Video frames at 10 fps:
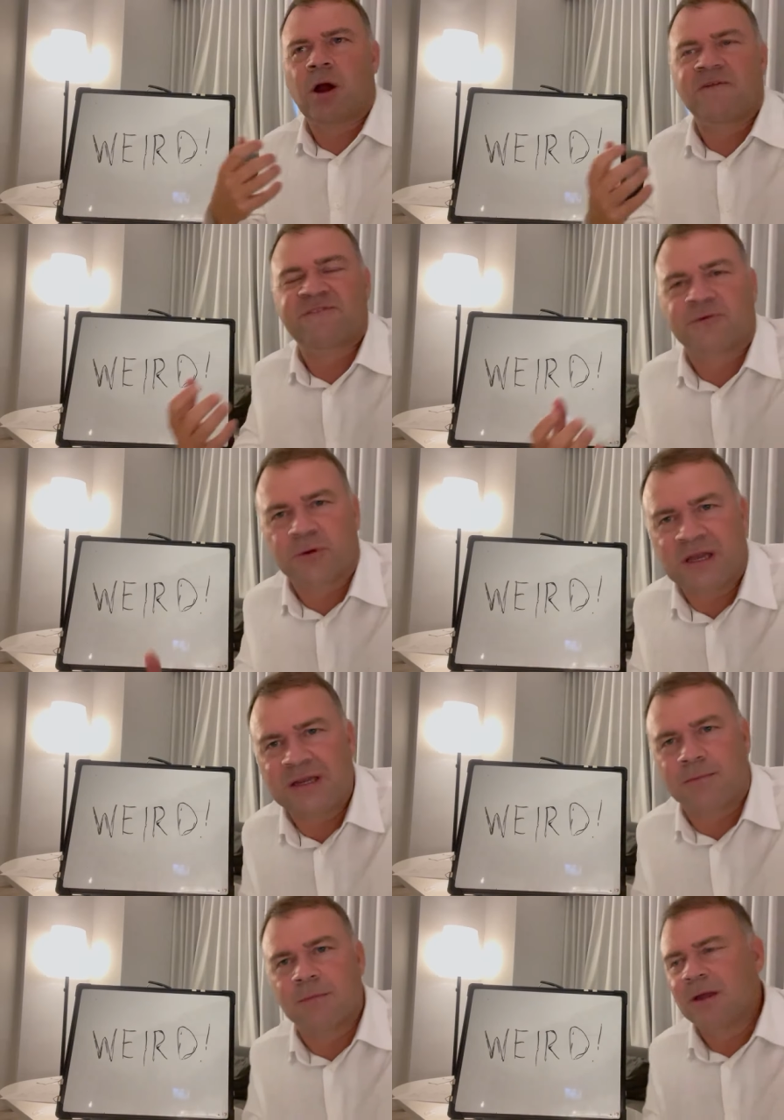our
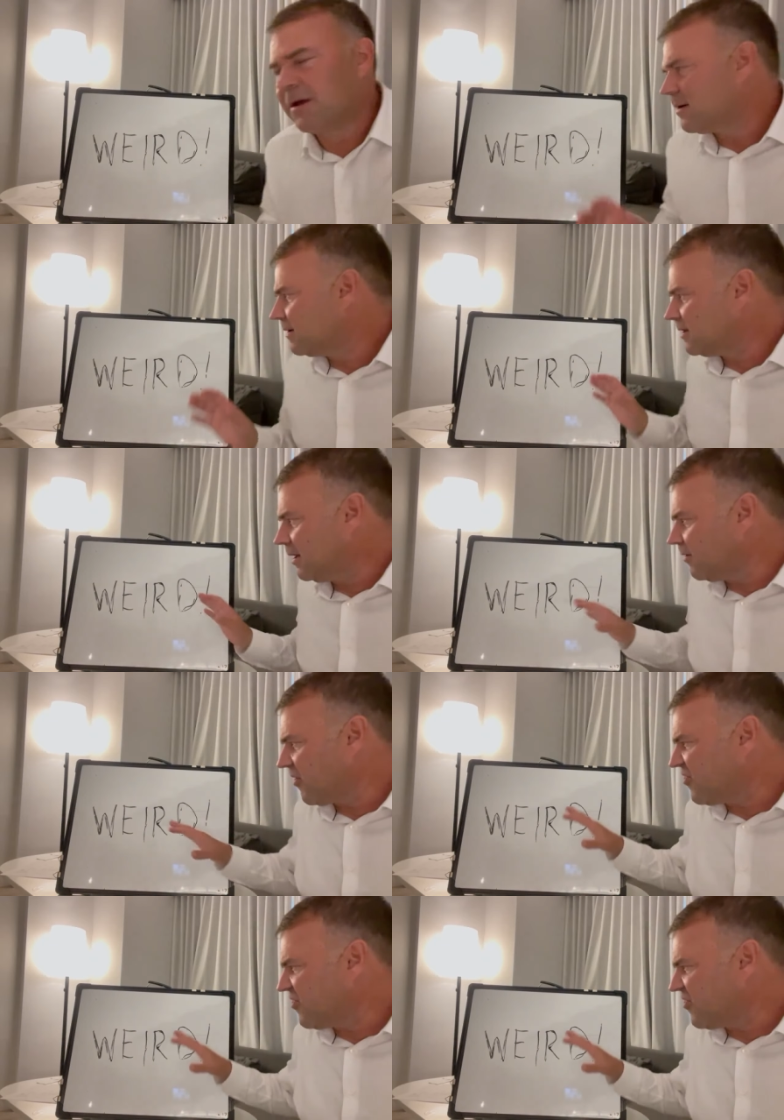freedom. You know,